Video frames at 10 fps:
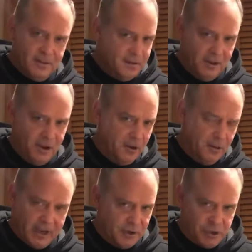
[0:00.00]

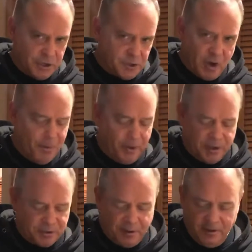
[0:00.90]
like a jigsaw
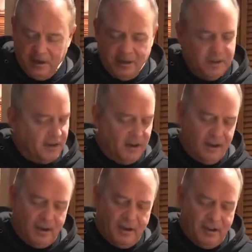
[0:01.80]
puzzle.
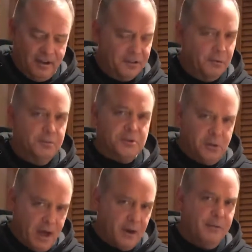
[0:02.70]
There was a
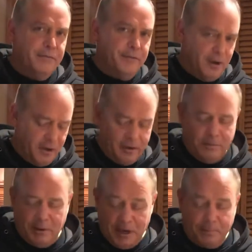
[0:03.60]
lot of
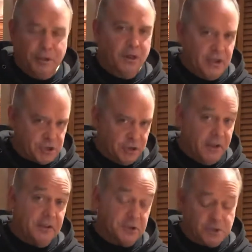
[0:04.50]
manipulation
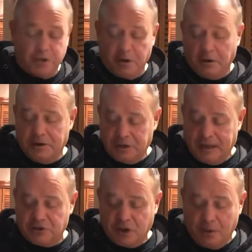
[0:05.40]
necessary to
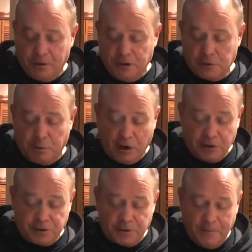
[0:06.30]
get some of these
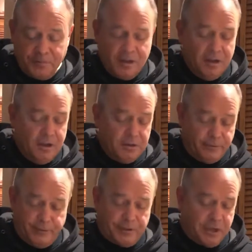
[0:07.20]
parts to
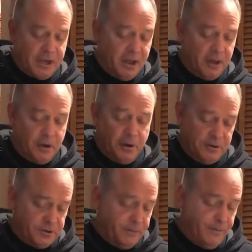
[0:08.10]
fit together
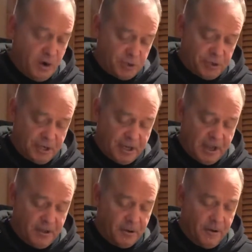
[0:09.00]
and to function
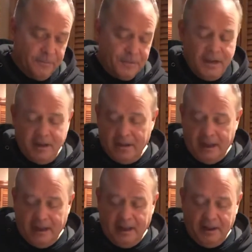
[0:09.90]
together.
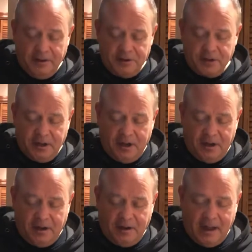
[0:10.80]
And
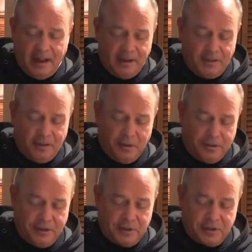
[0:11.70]
the
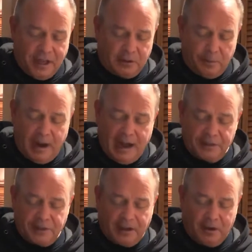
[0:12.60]
things like the
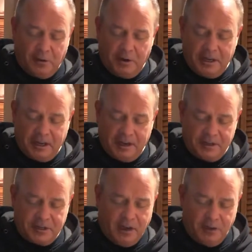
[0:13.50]
pots, I can already kind of
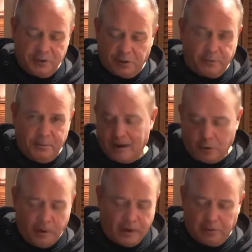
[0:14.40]
tell just from that
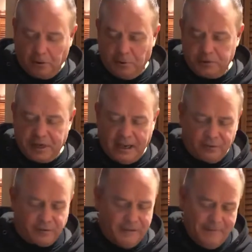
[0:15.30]
quick little
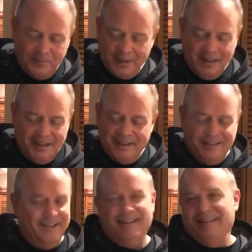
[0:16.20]
test,
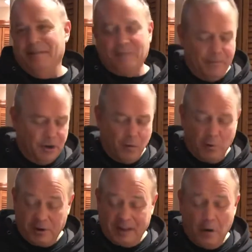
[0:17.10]
it probably don't
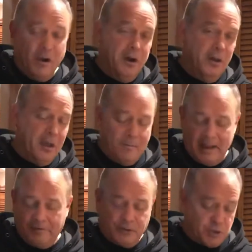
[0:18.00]
work that well. I might
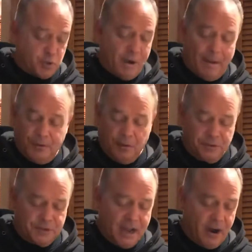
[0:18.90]
have to swap
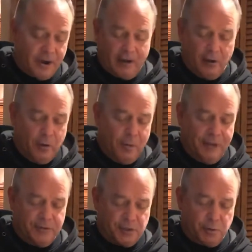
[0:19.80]
those out. I don't know
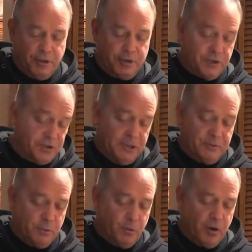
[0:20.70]
about the switch. It seemed
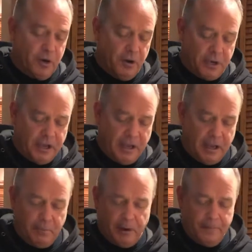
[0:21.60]
to work okay,
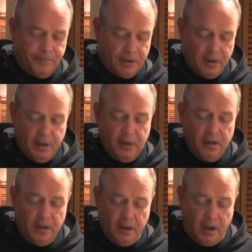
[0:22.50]
but
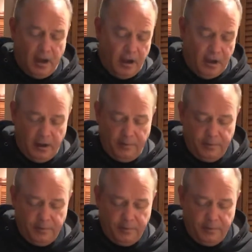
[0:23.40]
I